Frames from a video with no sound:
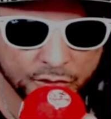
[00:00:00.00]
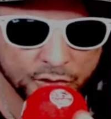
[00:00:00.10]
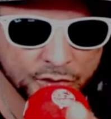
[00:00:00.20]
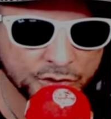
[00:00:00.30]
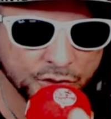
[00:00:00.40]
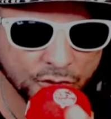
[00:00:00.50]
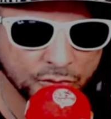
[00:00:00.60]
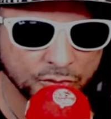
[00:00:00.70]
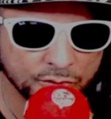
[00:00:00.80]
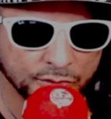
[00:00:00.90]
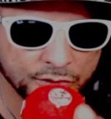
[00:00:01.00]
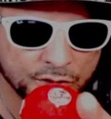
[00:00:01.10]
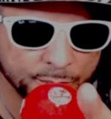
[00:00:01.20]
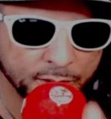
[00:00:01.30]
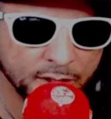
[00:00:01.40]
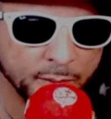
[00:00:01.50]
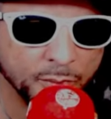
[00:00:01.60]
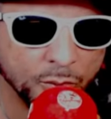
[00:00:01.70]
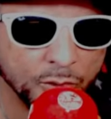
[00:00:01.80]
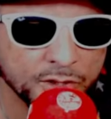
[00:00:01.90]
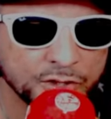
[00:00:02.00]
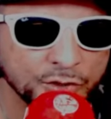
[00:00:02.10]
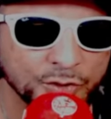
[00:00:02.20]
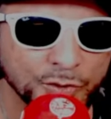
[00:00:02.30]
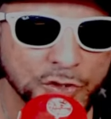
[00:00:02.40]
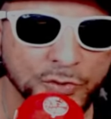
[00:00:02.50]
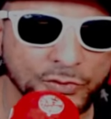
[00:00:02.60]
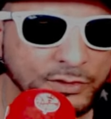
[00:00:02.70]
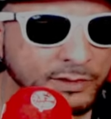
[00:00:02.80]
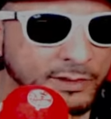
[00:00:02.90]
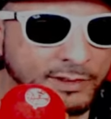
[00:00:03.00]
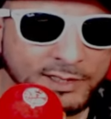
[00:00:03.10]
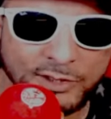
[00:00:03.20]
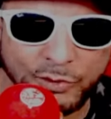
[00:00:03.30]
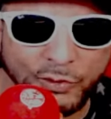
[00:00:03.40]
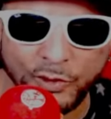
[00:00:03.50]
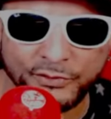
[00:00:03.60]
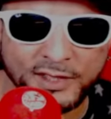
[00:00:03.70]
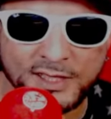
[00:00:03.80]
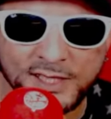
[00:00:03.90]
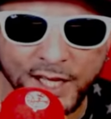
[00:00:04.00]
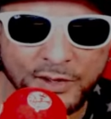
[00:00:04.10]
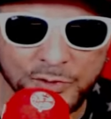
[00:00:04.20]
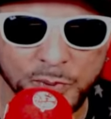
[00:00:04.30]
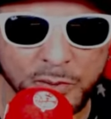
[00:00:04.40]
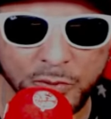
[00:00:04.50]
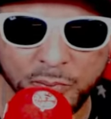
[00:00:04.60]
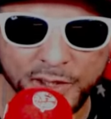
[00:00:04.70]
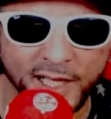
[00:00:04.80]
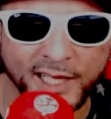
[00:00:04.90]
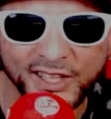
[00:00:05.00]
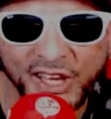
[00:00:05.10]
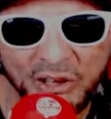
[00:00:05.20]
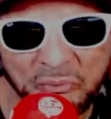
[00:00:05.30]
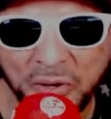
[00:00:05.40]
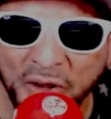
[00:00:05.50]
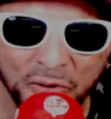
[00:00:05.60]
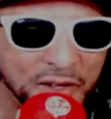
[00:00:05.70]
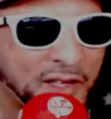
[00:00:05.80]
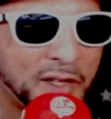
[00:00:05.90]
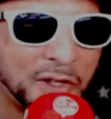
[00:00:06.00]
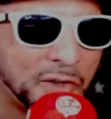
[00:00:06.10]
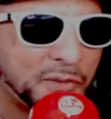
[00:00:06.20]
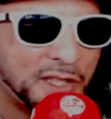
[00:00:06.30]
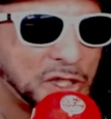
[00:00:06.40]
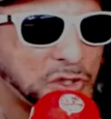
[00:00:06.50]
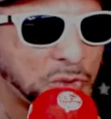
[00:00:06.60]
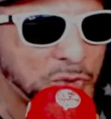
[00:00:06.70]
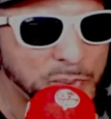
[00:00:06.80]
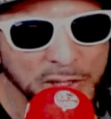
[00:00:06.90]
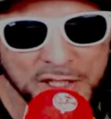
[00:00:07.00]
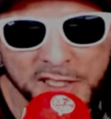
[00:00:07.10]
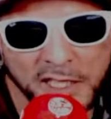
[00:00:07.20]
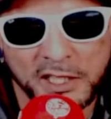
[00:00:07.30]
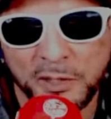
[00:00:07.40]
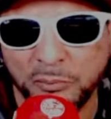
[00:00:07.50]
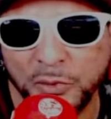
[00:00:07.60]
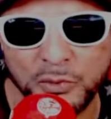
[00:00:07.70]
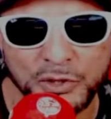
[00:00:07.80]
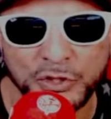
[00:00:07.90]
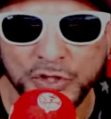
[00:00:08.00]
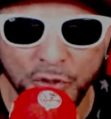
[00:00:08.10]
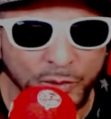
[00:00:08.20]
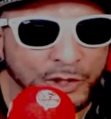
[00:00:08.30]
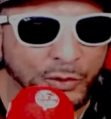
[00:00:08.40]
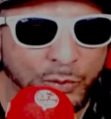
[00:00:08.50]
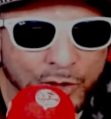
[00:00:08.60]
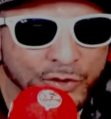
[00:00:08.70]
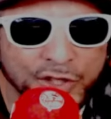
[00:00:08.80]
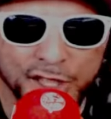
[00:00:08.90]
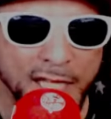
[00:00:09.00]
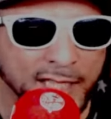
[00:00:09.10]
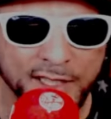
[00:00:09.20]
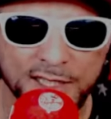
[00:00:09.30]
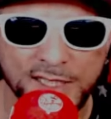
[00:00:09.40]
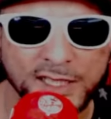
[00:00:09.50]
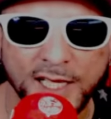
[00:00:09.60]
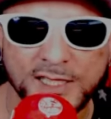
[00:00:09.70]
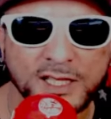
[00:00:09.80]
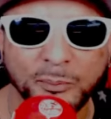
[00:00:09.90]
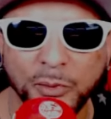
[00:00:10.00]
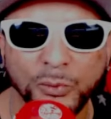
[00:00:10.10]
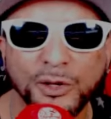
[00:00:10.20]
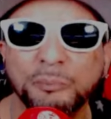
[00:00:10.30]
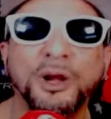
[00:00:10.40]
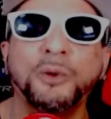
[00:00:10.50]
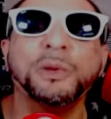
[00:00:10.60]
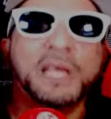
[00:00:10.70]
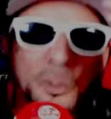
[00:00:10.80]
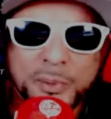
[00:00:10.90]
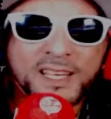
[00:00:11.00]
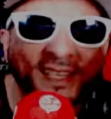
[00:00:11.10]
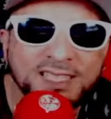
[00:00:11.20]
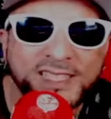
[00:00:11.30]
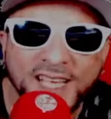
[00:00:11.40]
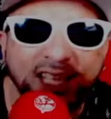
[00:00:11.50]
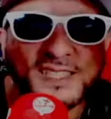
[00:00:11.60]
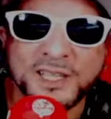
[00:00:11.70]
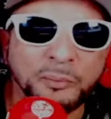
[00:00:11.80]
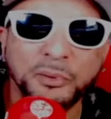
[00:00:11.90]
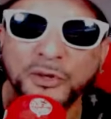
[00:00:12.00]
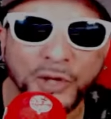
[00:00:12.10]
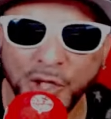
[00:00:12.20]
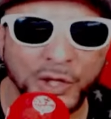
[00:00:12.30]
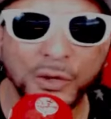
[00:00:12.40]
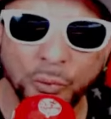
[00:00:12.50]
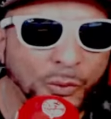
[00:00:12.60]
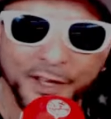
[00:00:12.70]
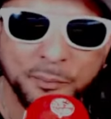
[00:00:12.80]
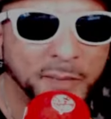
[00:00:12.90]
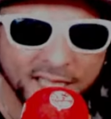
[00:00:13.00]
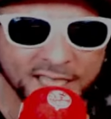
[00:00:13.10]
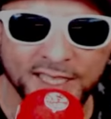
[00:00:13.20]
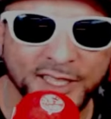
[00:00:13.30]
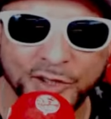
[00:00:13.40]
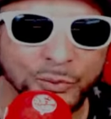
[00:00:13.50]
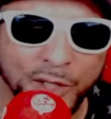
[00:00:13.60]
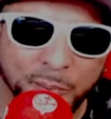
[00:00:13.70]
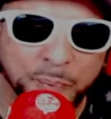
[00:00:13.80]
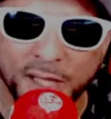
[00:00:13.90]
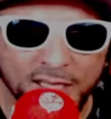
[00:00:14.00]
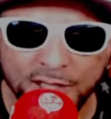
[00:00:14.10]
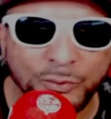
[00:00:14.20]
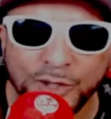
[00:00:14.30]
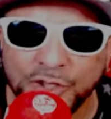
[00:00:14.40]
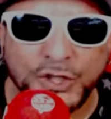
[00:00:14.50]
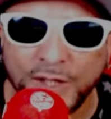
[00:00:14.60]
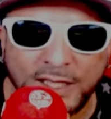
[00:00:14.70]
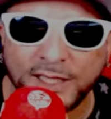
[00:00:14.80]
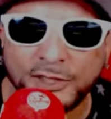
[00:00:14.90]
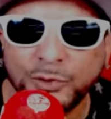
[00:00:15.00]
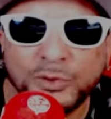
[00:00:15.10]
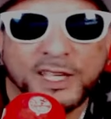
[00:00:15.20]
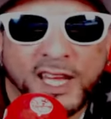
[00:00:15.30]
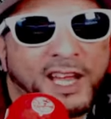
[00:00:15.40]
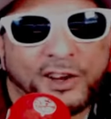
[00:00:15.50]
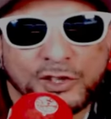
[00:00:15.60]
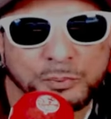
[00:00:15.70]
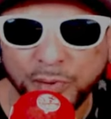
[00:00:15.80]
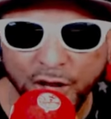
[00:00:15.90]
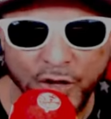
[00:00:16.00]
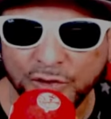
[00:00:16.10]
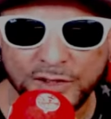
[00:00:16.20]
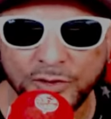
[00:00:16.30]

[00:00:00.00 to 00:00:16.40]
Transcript: Your show should be number one to you too. So oftentimes people be like, yo, bro, these dudes be saying number one show in the world. You're not listed as number one. Bro, we could be listed as number 1 million, 1 billion, 1 trillion. Who cares, bro?